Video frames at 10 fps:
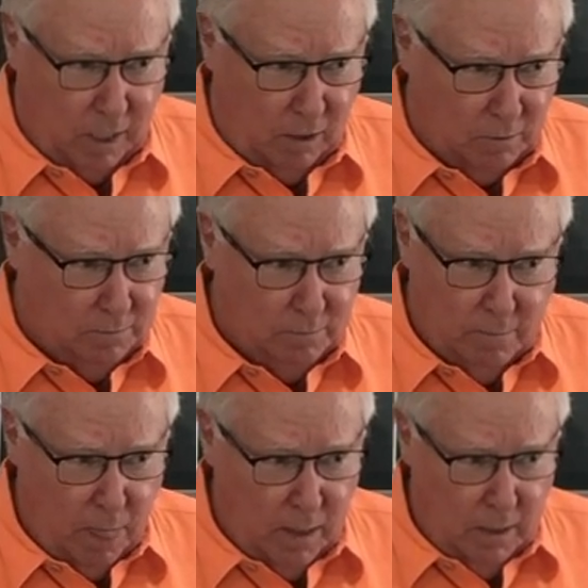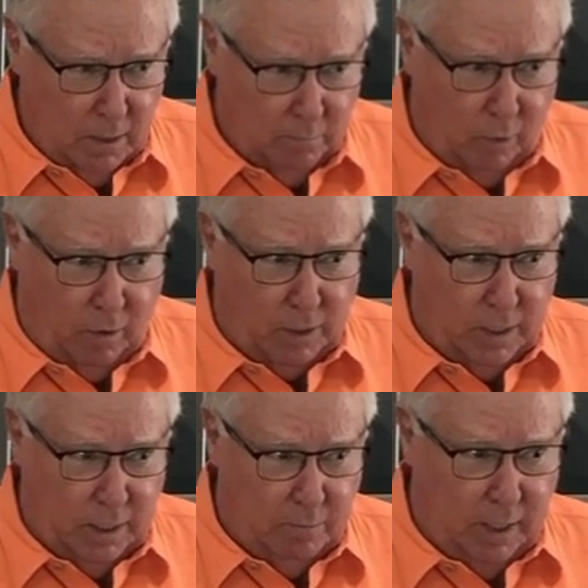called
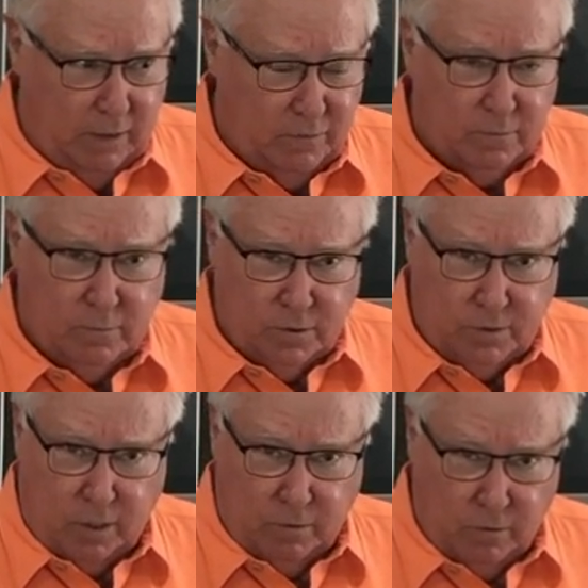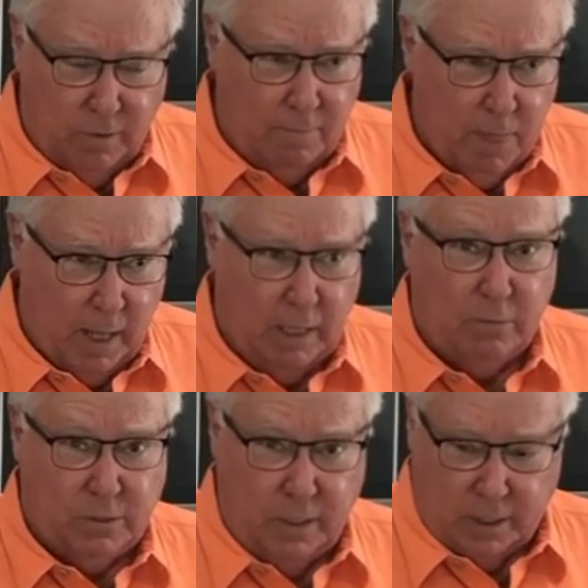Burgundy Beef Stew, and it
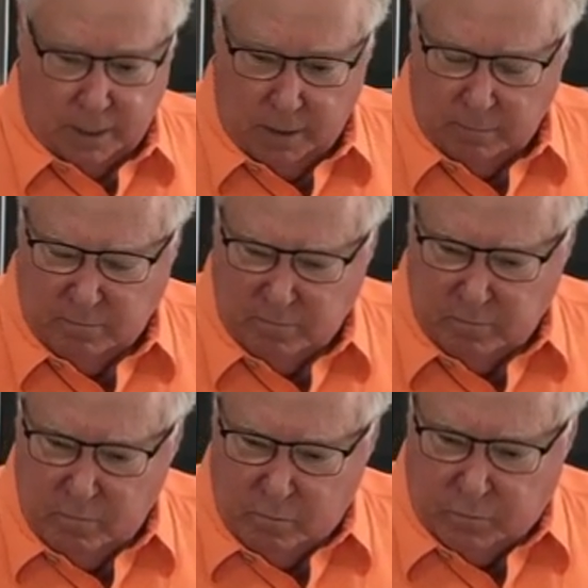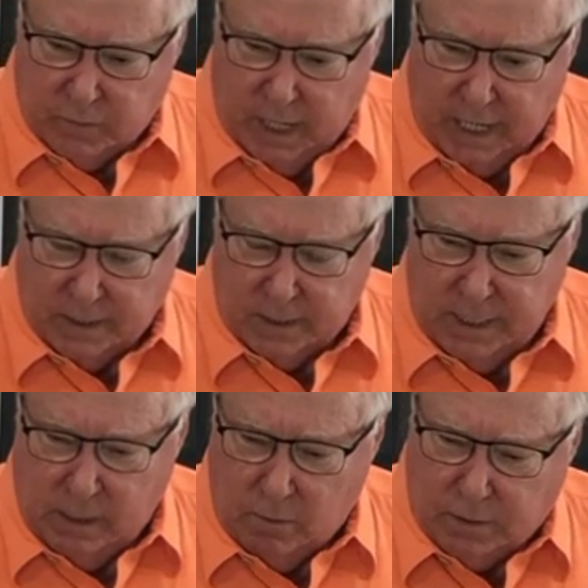was good. And the
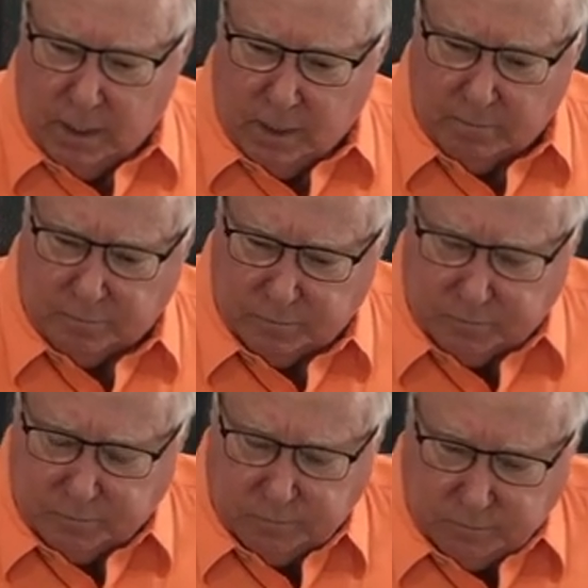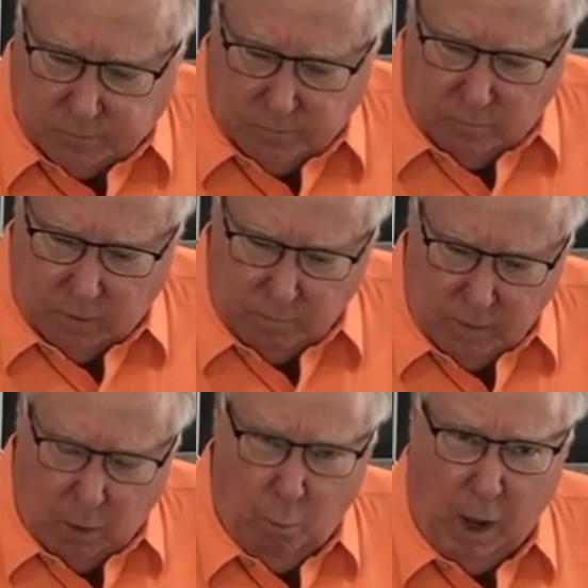deal with um,
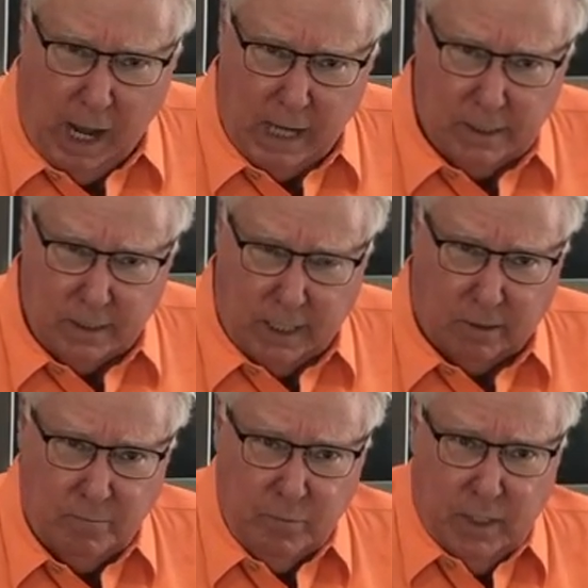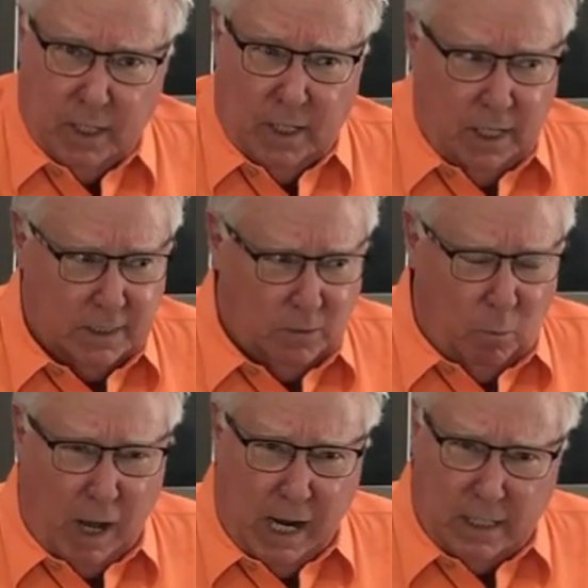wine in there is the
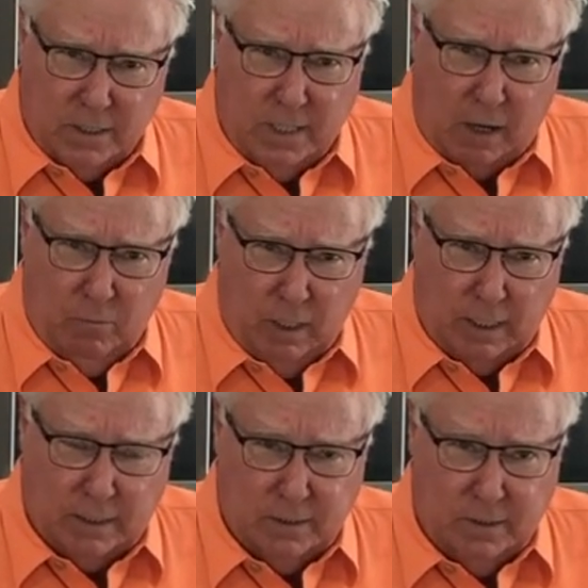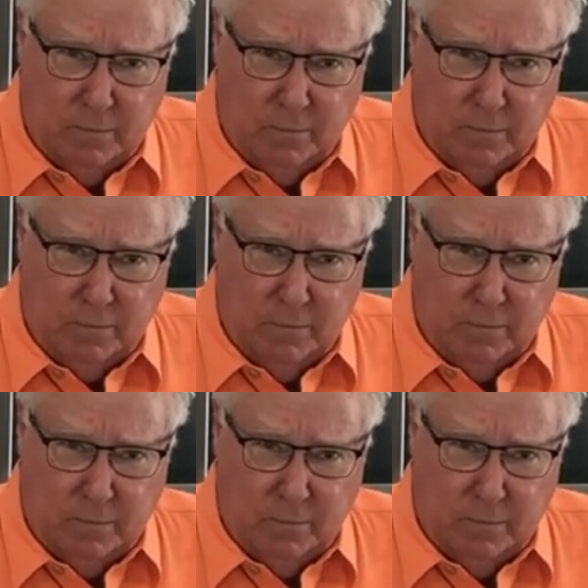wine is not really,